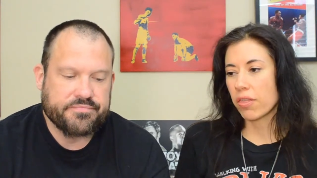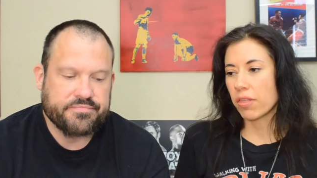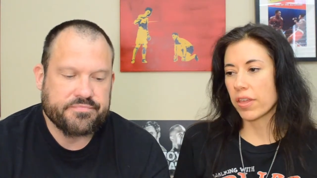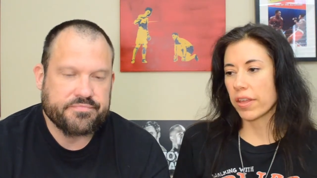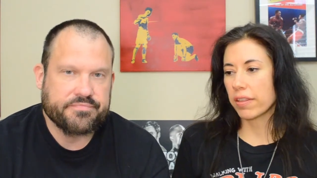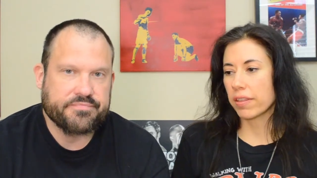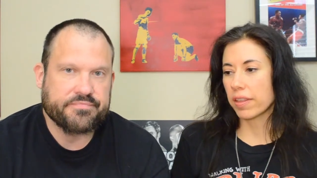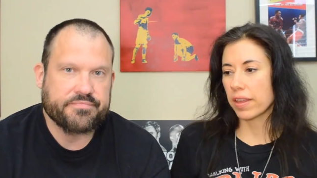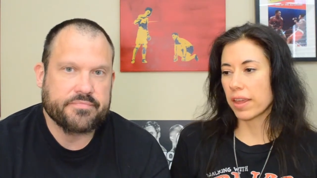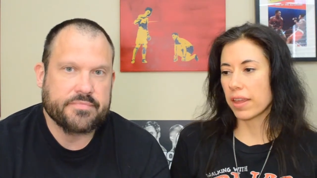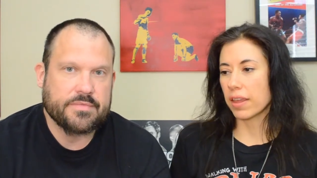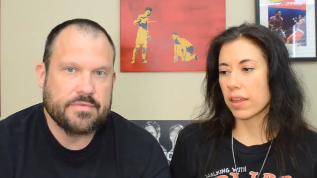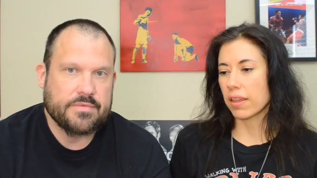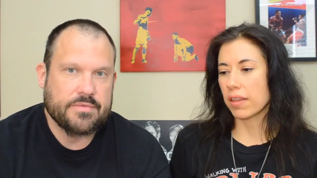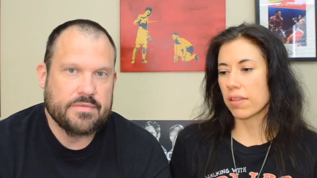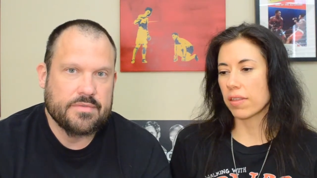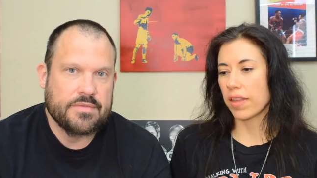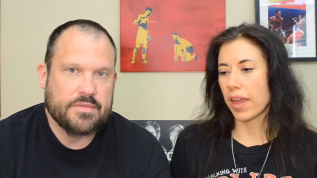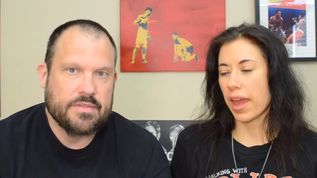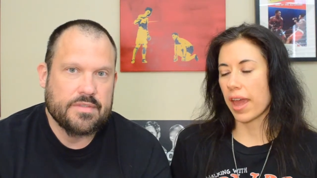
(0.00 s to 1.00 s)
Speaker 1: this
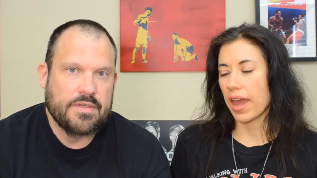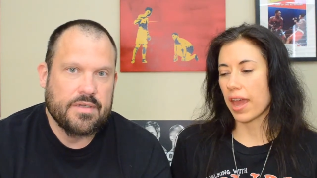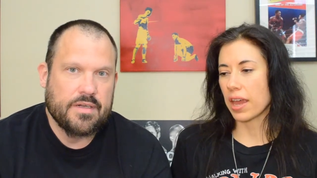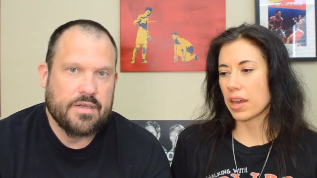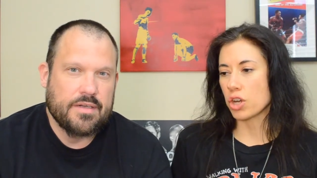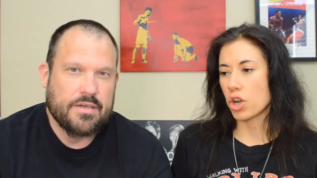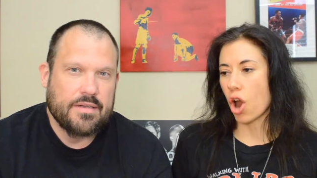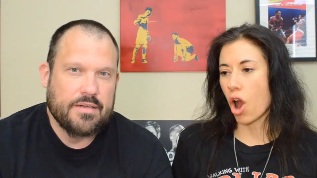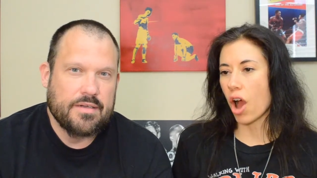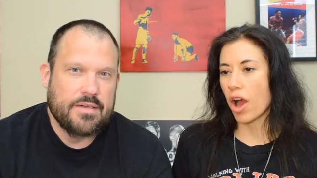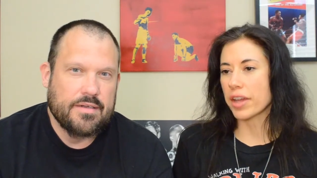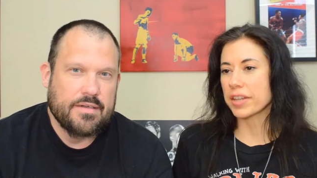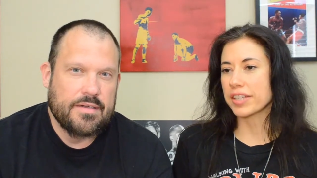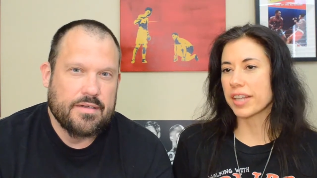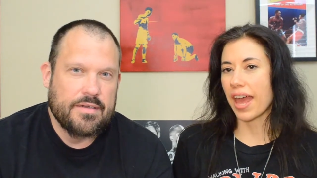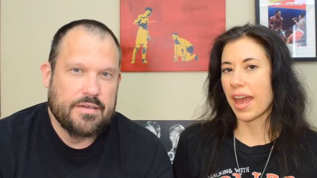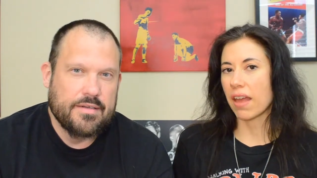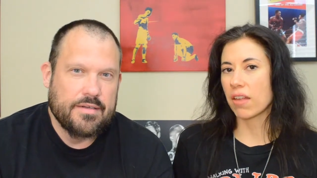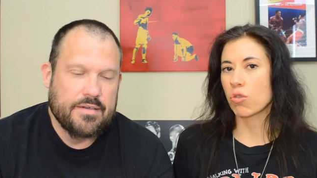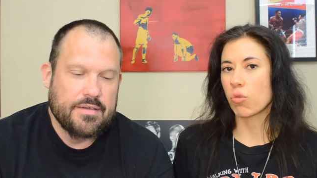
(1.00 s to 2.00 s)
is a not
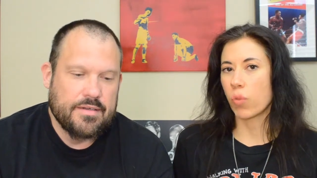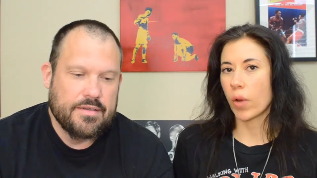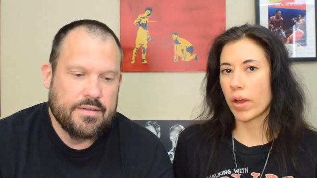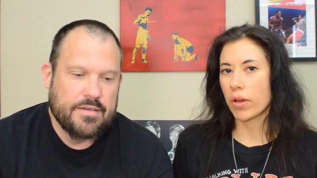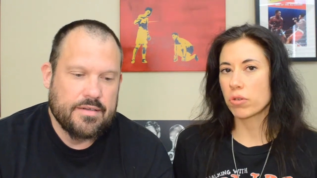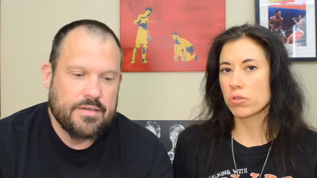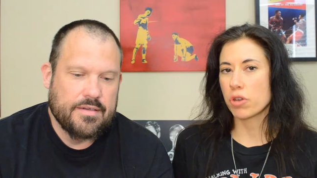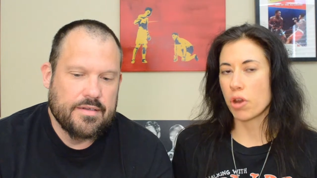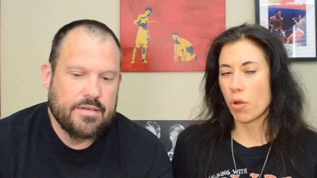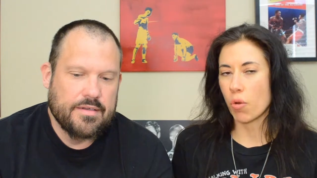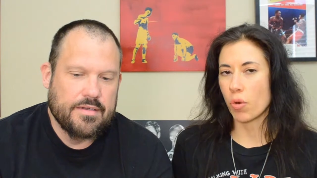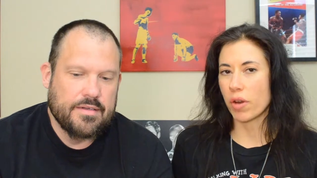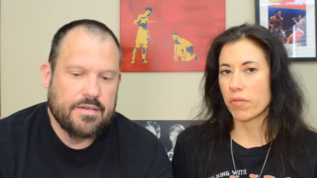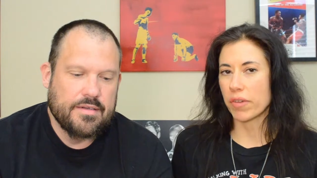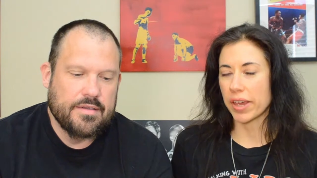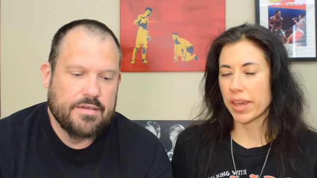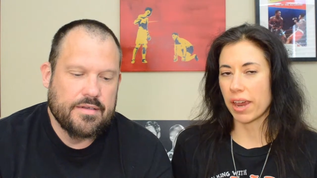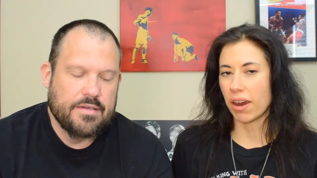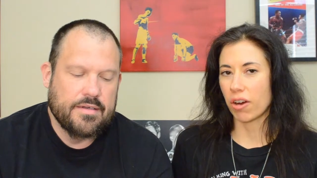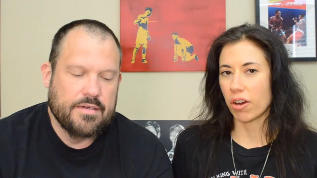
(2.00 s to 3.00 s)
as well-known of a
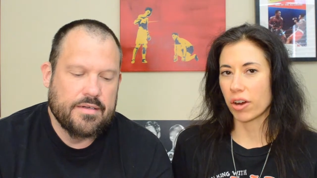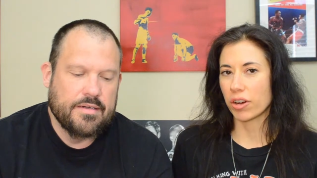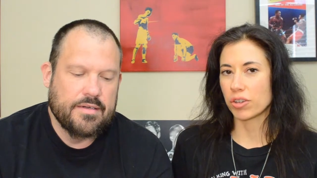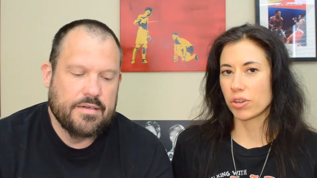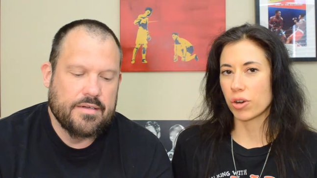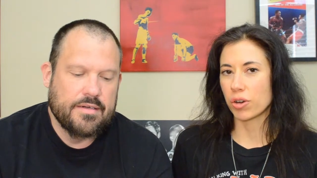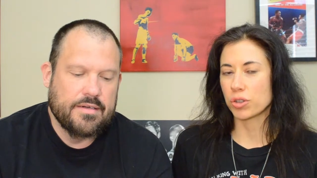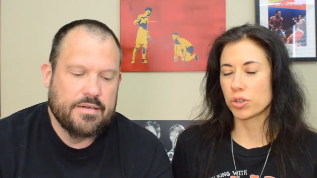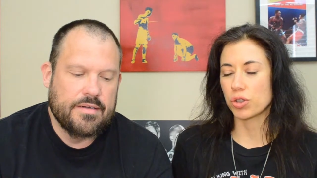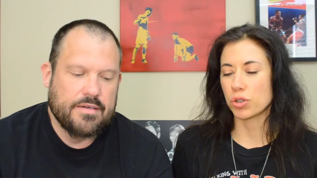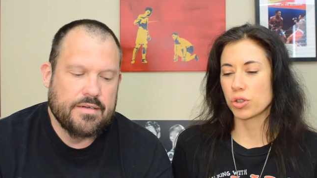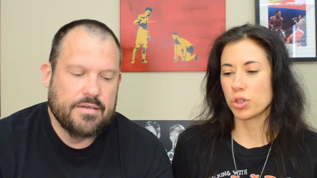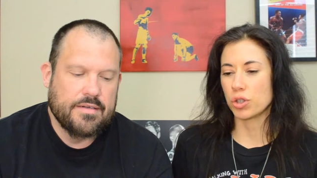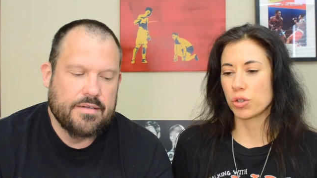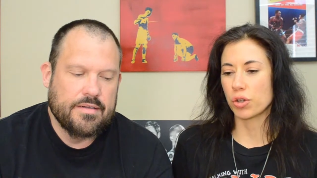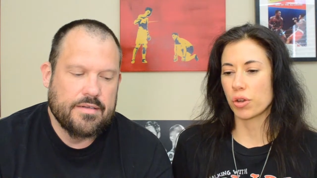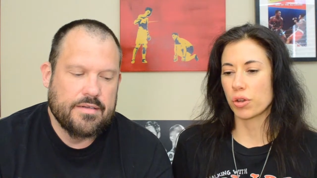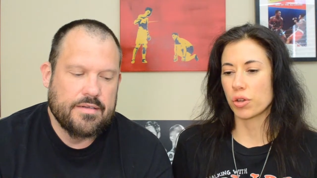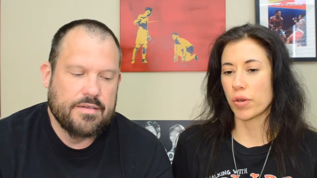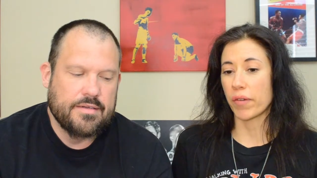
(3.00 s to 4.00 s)
character, so you
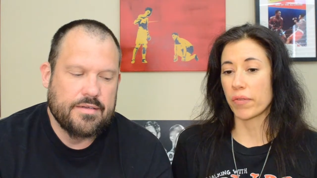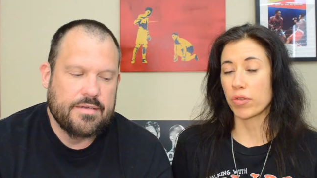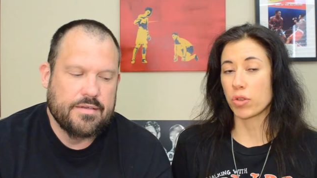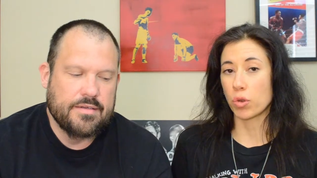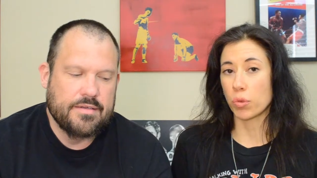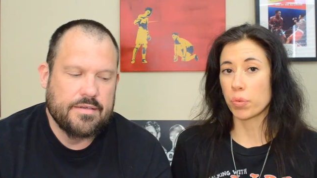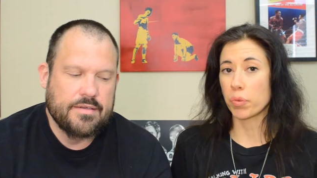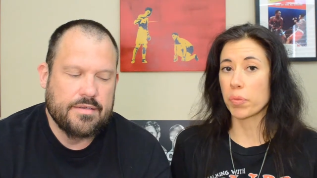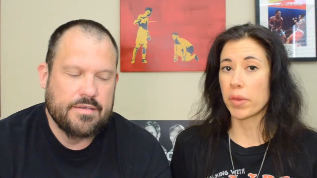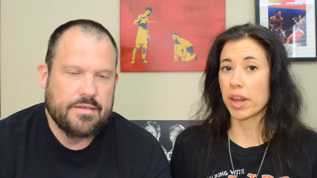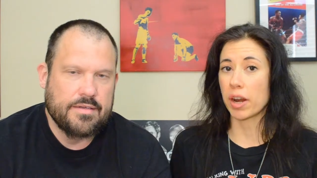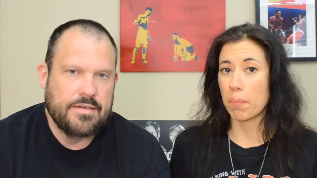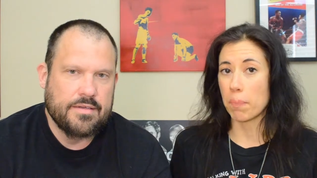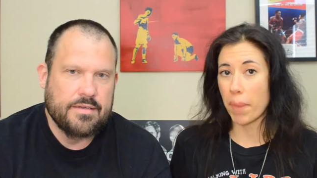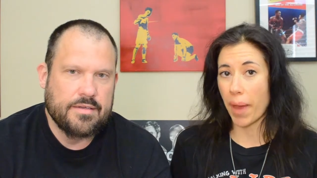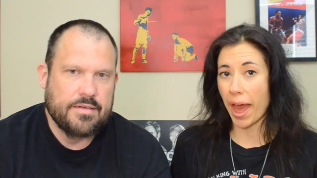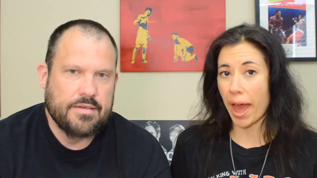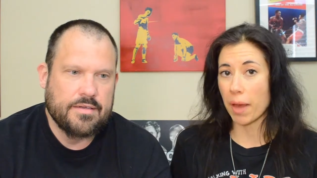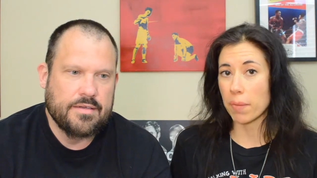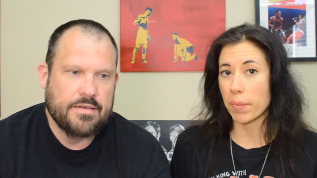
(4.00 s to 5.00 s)
know you have Superman and
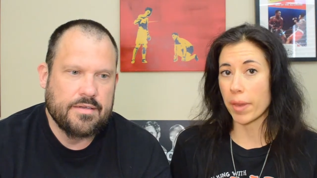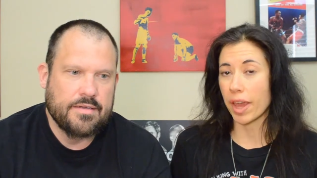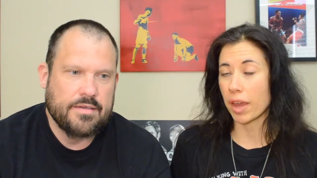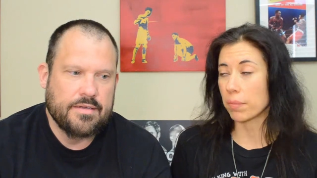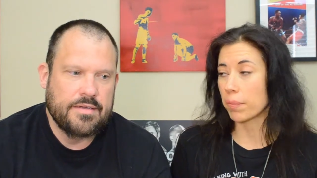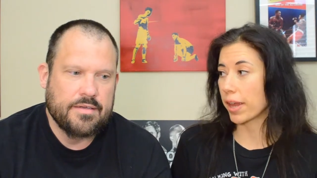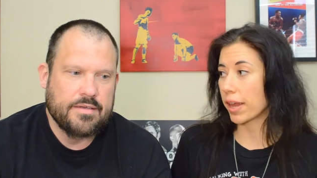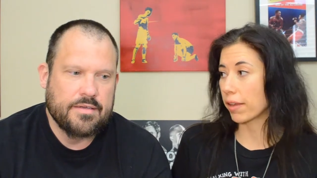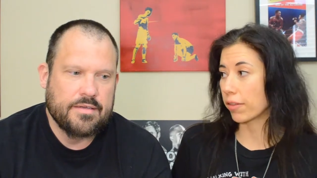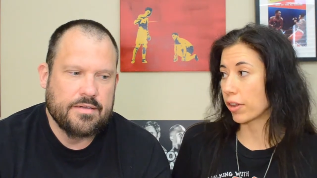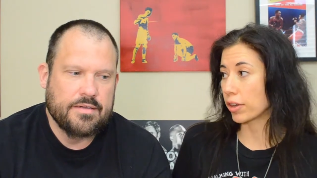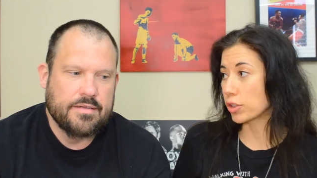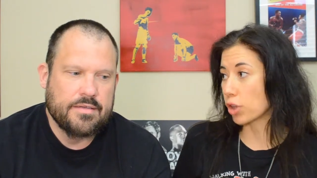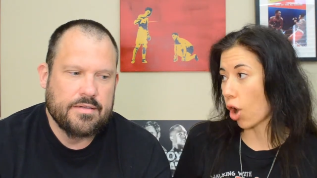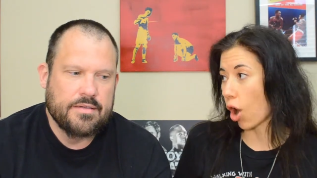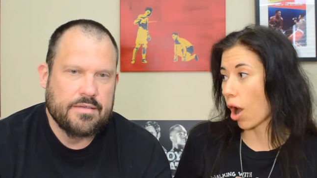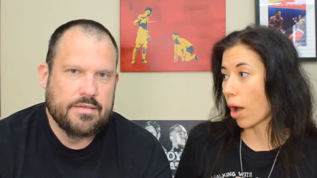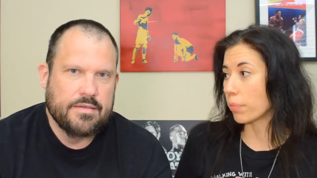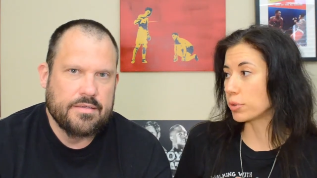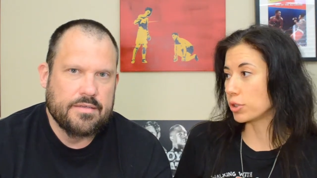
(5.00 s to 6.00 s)
Batman being the
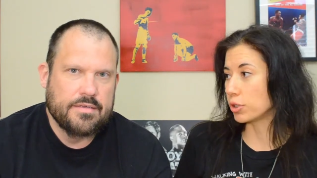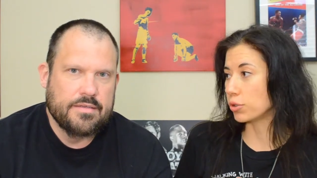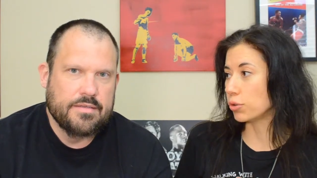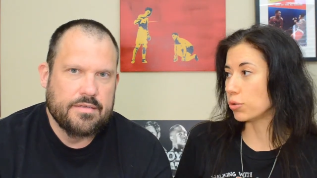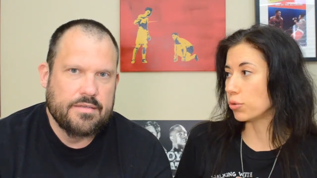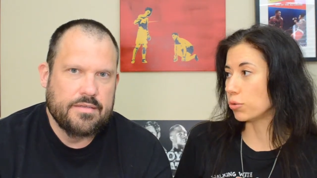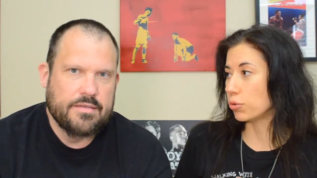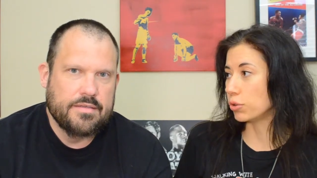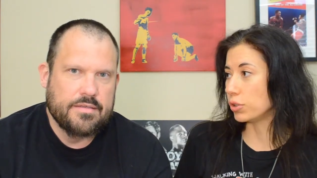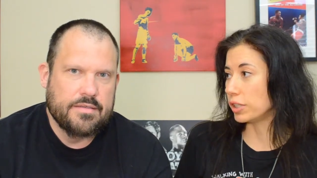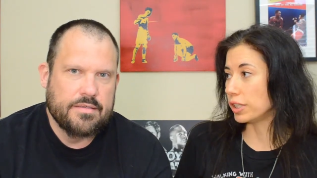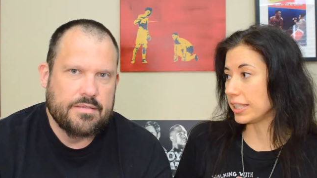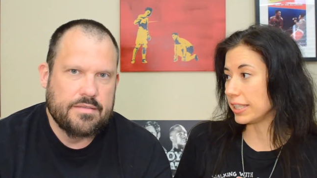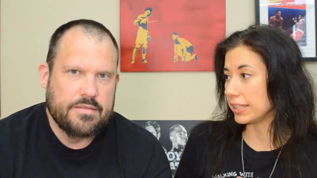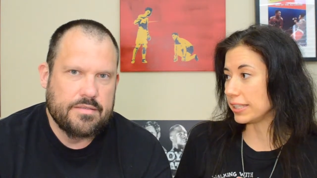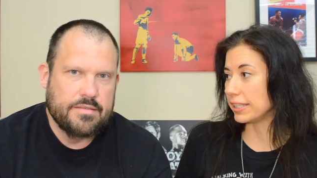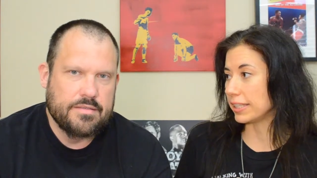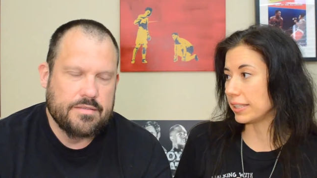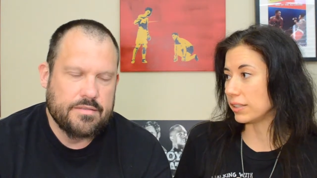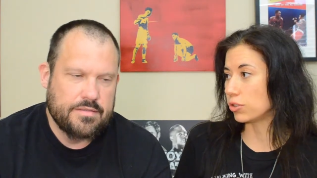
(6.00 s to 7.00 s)
top two D
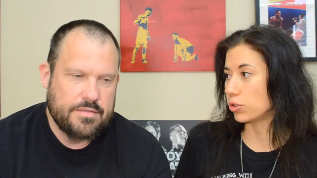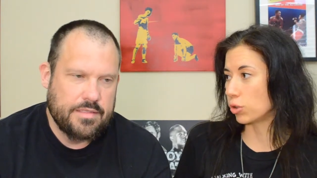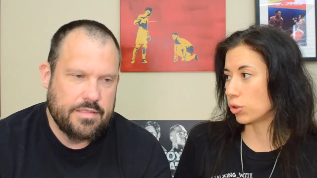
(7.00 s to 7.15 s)
C superheroes.